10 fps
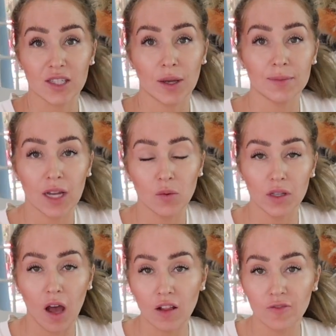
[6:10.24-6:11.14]
So I'm done
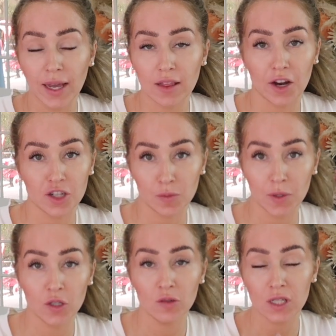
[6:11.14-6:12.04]
with all of my larger
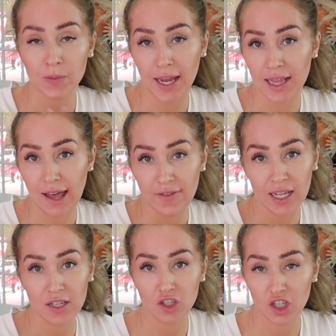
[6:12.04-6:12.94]
balloons, my
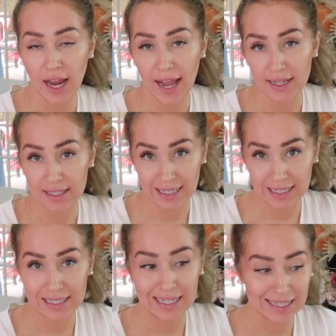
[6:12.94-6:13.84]
11-inch and
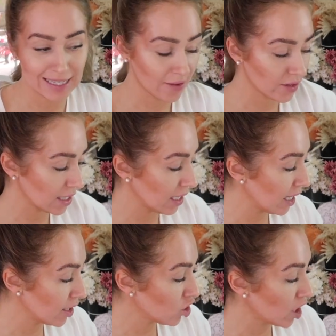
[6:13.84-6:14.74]
16,
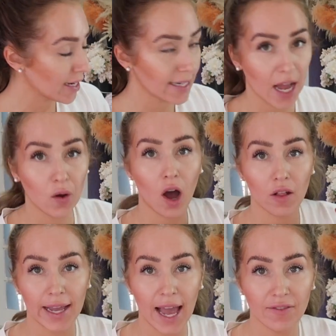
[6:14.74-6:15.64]
17-inch, and now all
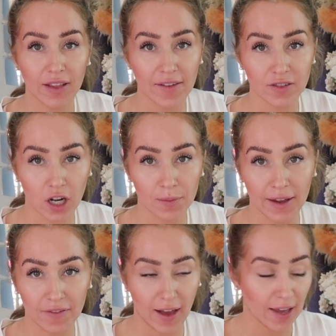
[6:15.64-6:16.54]
I have left are
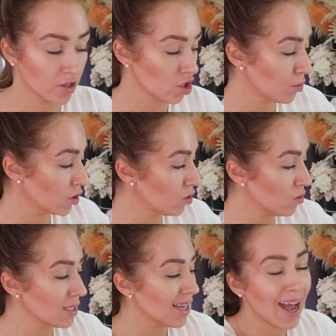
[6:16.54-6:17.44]
my 5-inch
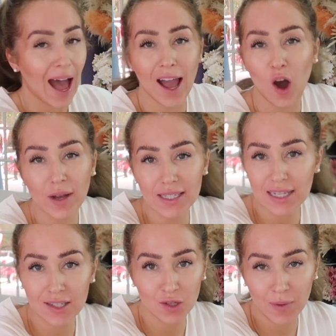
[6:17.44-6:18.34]
balloons. I always
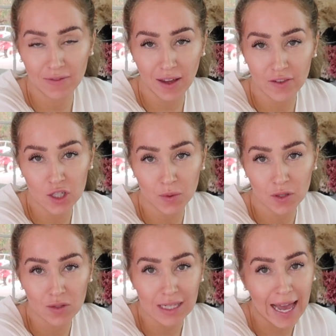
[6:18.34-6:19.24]
like to do my 5-inch
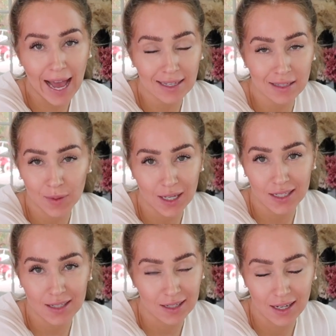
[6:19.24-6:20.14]
balloons last
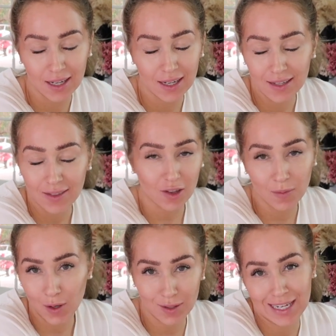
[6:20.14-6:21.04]
because they're the
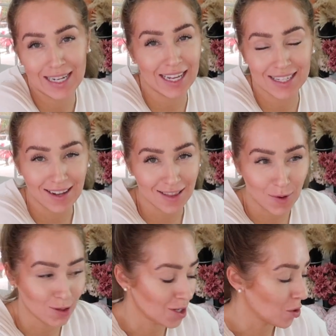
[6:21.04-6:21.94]
most tedious and the
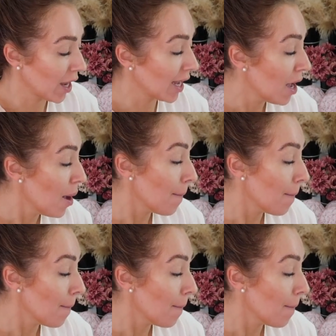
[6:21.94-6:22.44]
most annoying.